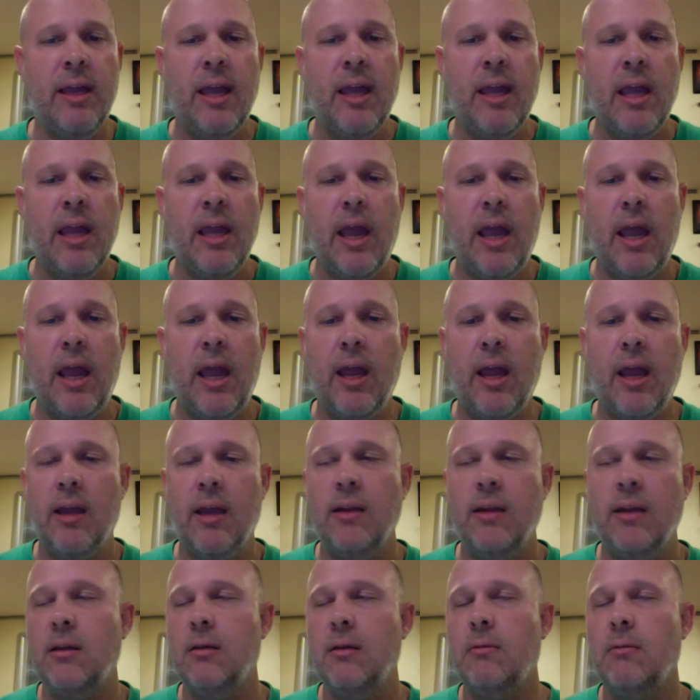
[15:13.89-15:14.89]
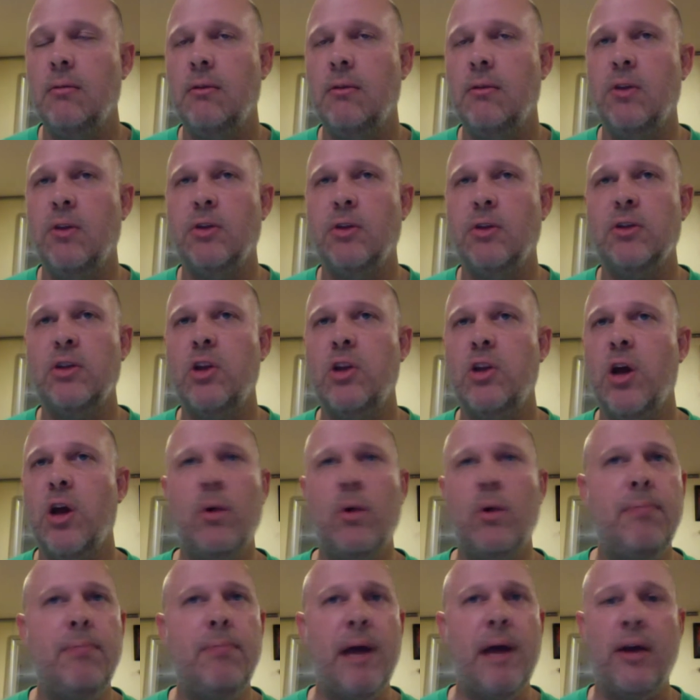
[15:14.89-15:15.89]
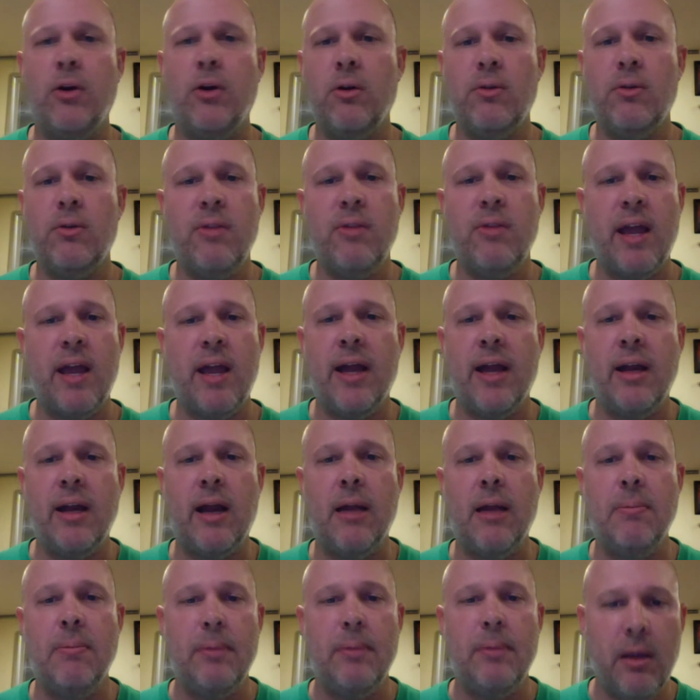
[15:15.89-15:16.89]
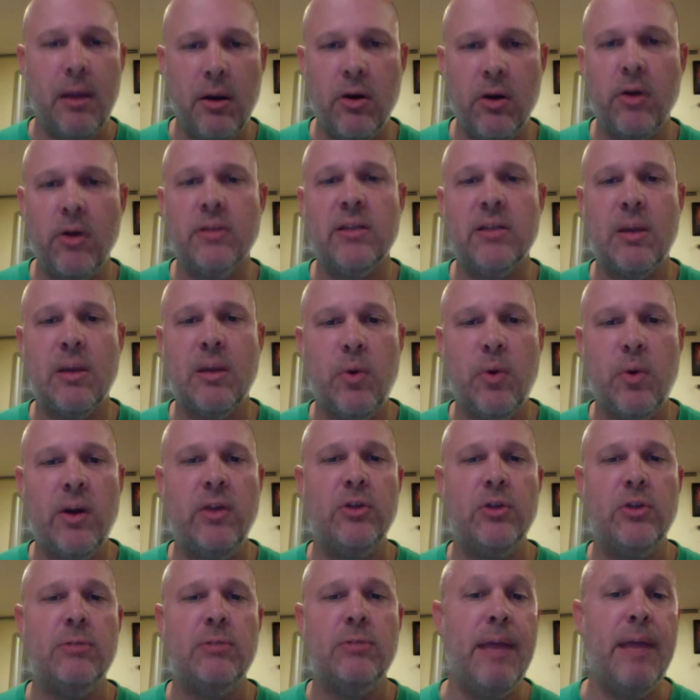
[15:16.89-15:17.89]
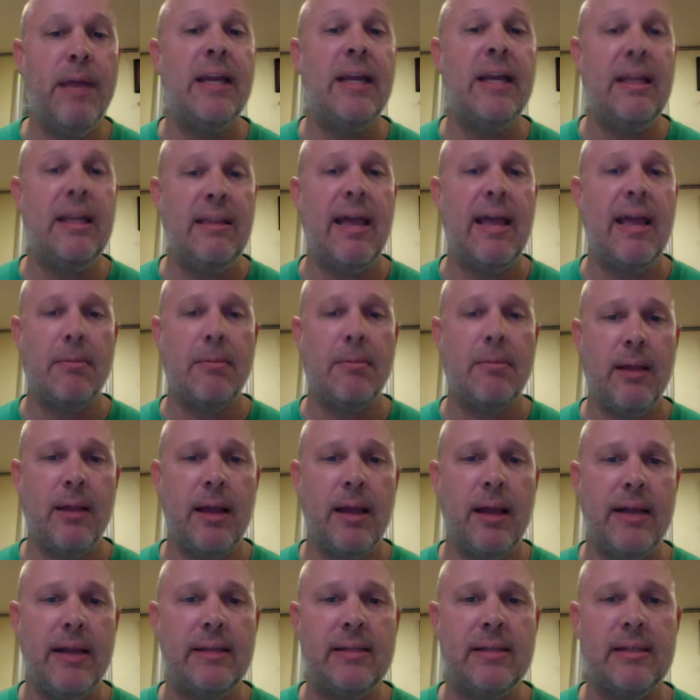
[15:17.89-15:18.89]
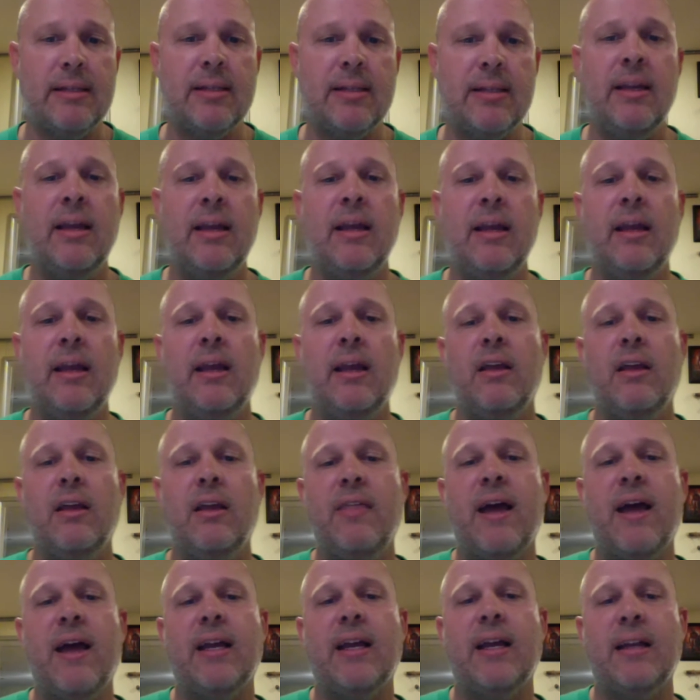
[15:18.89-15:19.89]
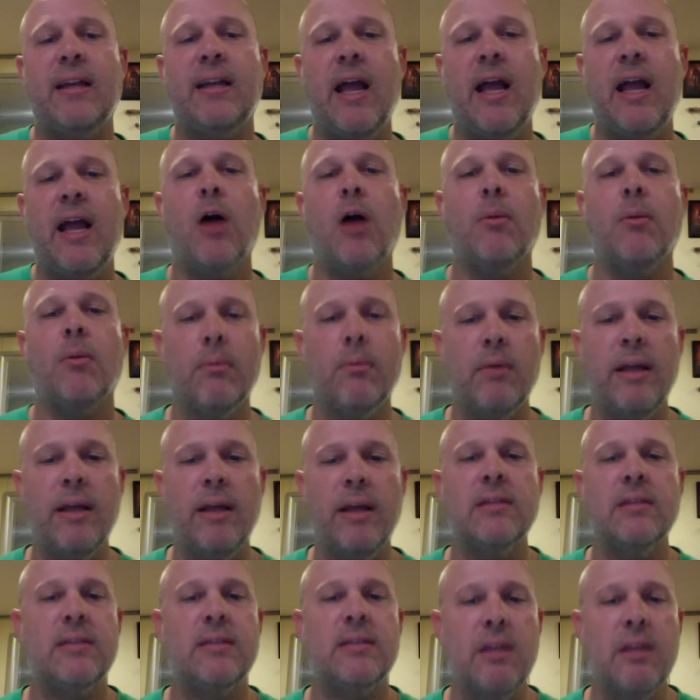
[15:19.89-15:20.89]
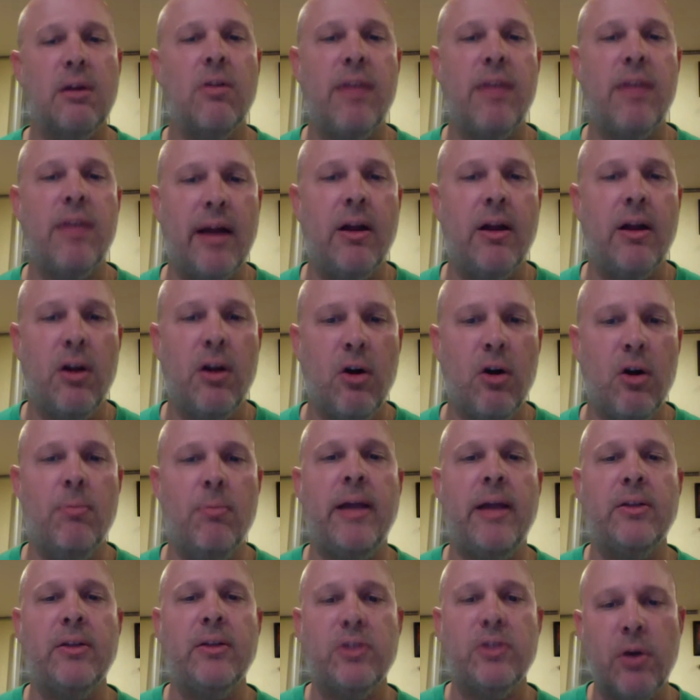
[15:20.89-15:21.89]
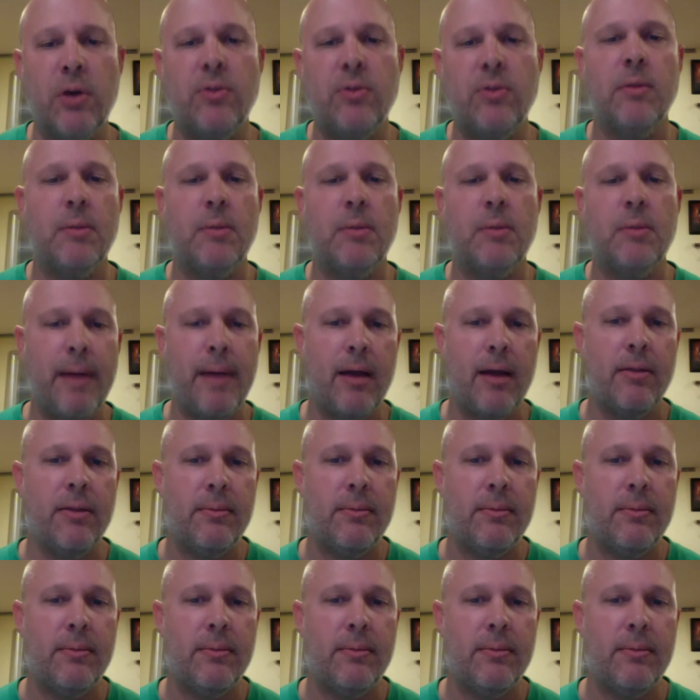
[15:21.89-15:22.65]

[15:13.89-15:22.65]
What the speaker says: And there's no one better than a peer, someone who's been in that place, that can help instill that hope and show them the path.